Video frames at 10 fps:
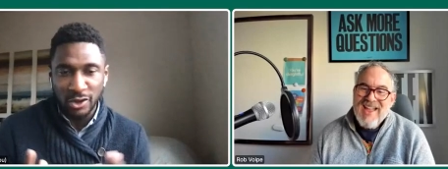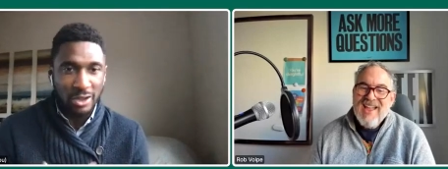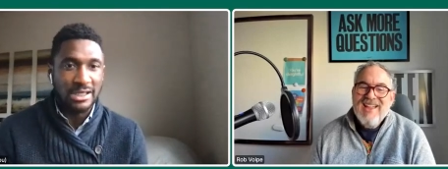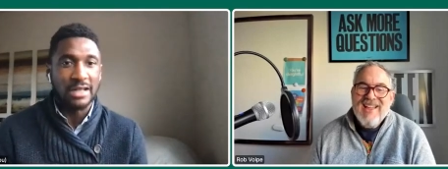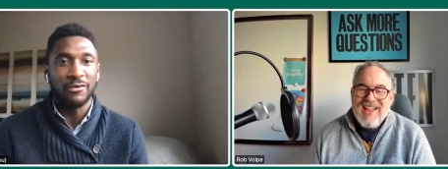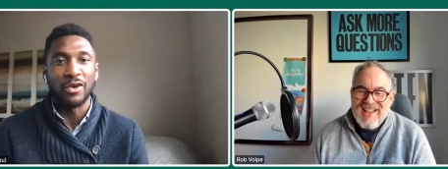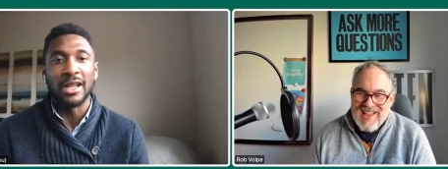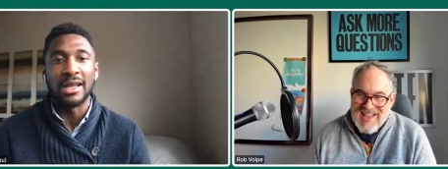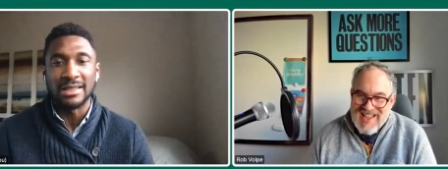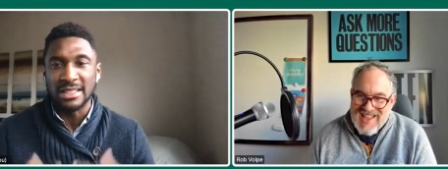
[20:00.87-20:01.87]
Speaker 1: I've
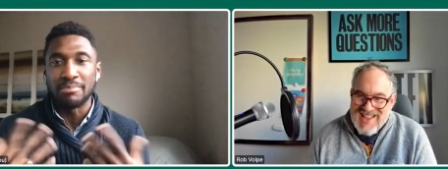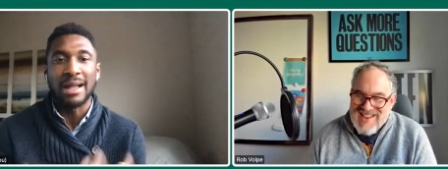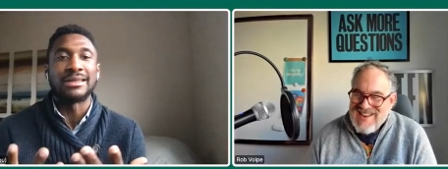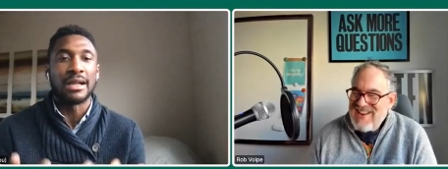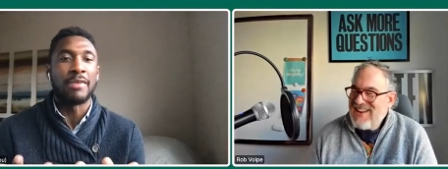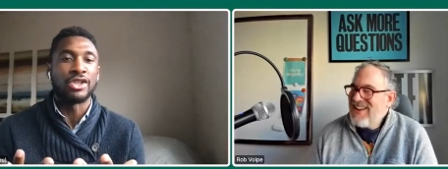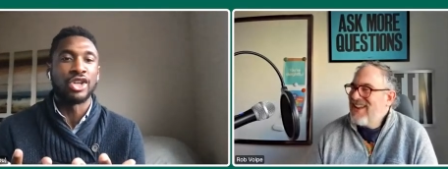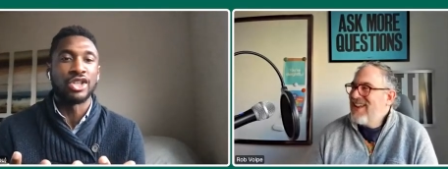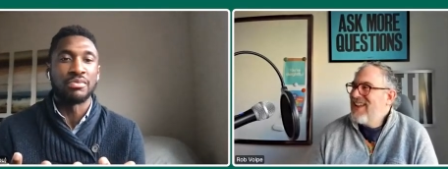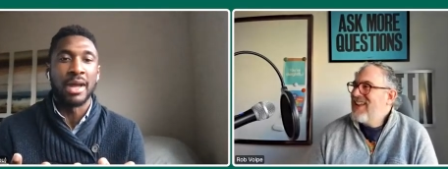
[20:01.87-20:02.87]
successfully
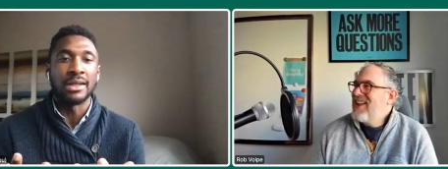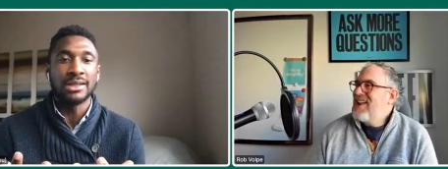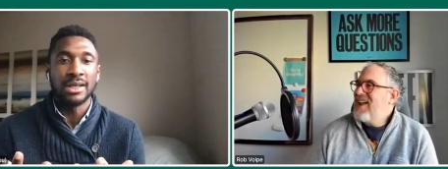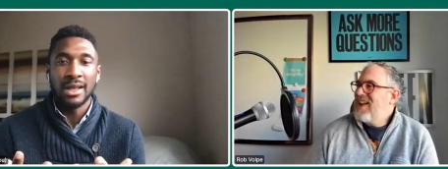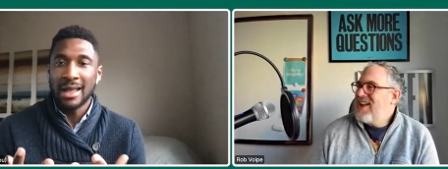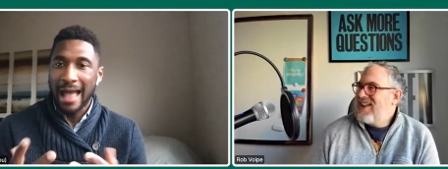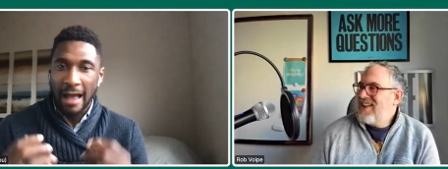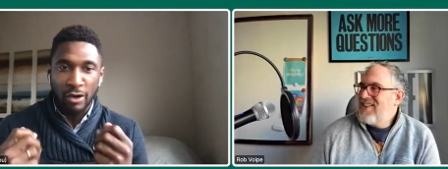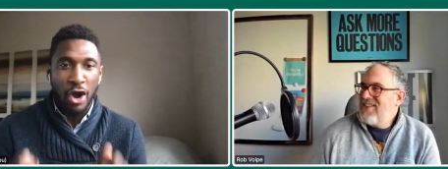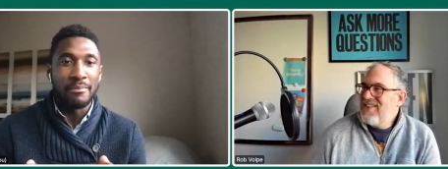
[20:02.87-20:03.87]
dismantled my judgment.
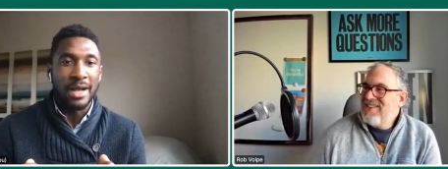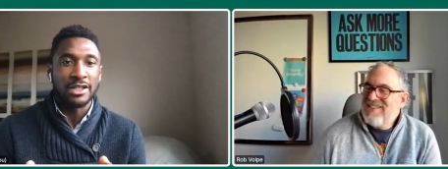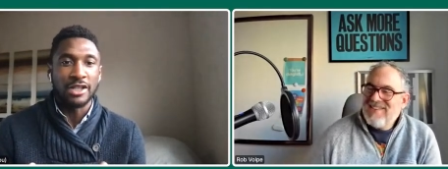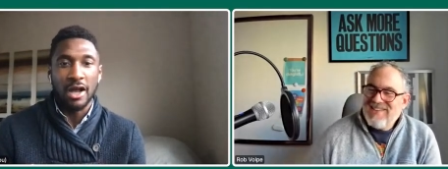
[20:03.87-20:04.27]
I've got